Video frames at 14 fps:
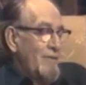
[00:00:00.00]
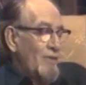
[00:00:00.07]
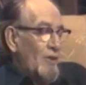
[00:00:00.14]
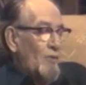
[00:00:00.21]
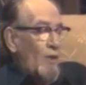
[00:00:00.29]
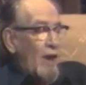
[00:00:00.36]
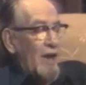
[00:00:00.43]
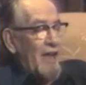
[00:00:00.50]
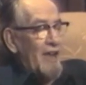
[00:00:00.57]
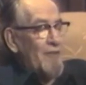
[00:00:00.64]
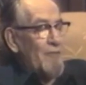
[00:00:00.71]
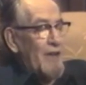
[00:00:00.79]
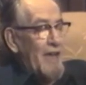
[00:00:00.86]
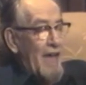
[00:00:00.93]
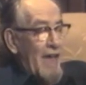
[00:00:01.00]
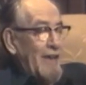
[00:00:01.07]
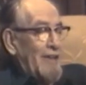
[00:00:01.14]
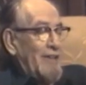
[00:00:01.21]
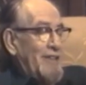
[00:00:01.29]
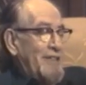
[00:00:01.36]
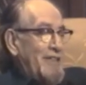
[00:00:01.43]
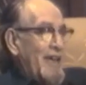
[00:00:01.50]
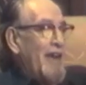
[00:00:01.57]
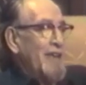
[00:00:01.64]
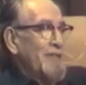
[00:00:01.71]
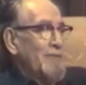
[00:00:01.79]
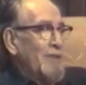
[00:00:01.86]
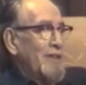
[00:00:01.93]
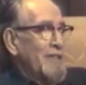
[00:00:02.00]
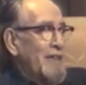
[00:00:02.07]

require a lot of mechanical design as well as